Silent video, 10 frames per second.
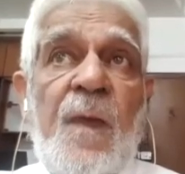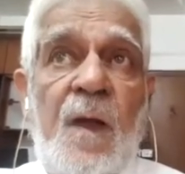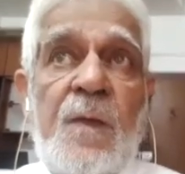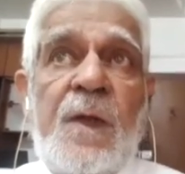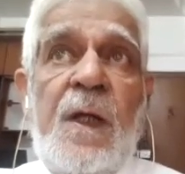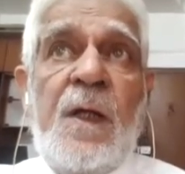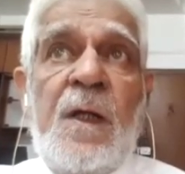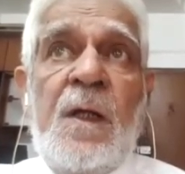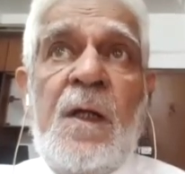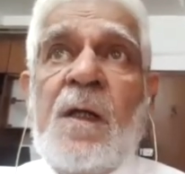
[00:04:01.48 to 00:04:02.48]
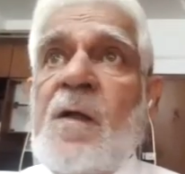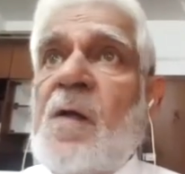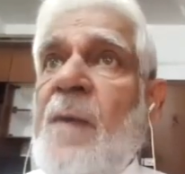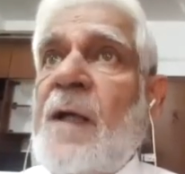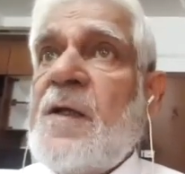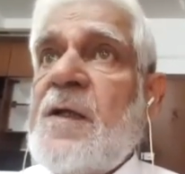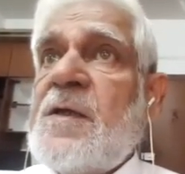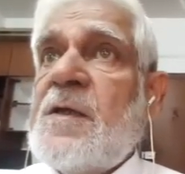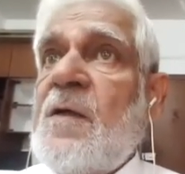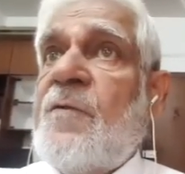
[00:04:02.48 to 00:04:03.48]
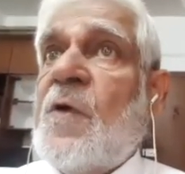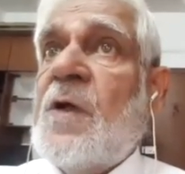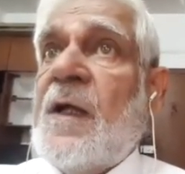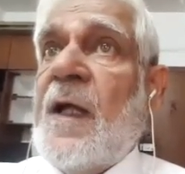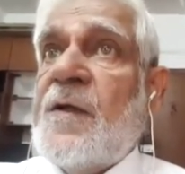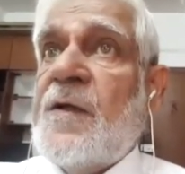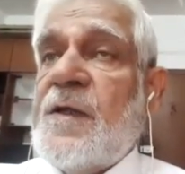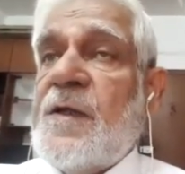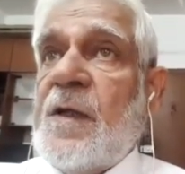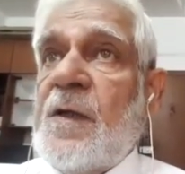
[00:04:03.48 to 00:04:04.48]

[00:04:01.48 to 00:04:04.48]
okay, clematis for clarity.